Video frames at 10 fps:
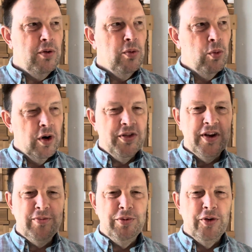worth
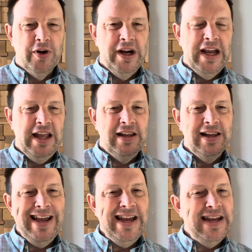exploring and
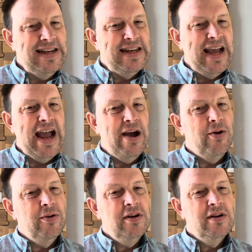laying
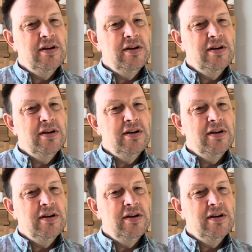down